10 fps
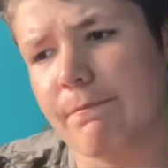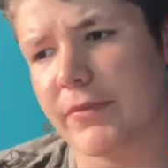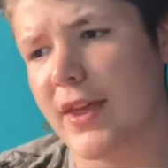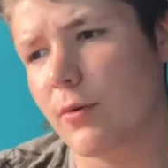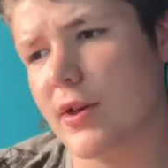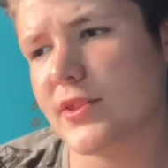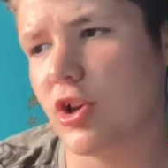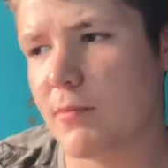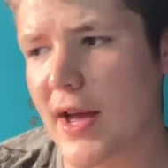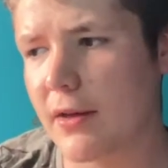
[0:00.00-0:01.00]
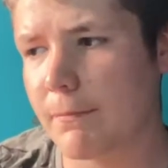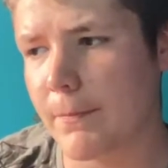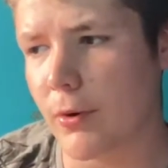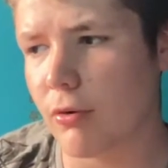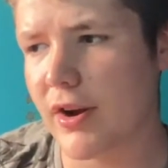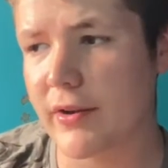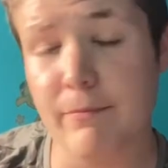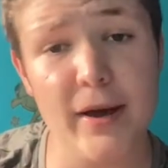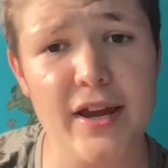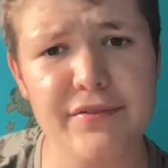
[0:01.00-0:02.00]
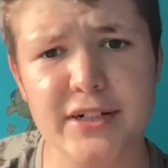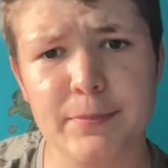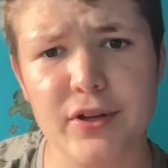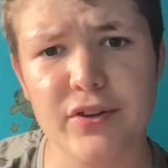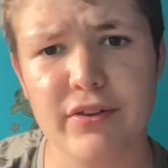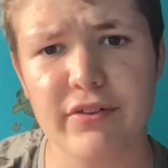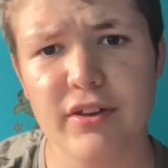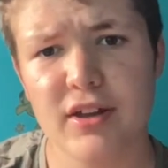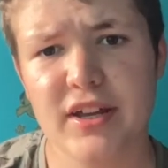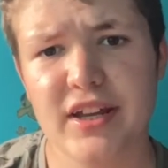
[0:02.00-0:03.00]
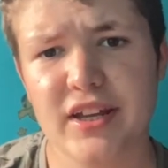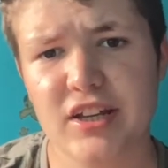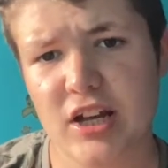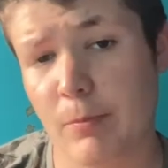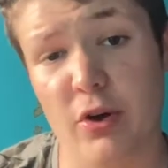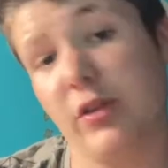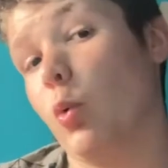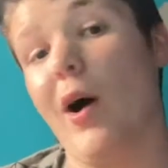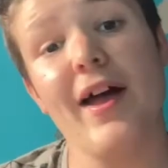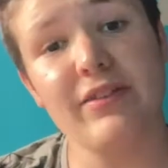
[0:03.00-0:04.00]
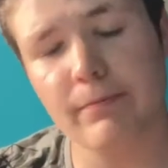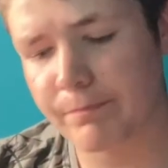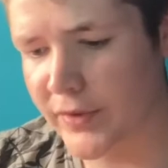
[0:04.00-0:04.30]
It wasn't too bad, bit boring. I didn't pay for it because I'm not a twat,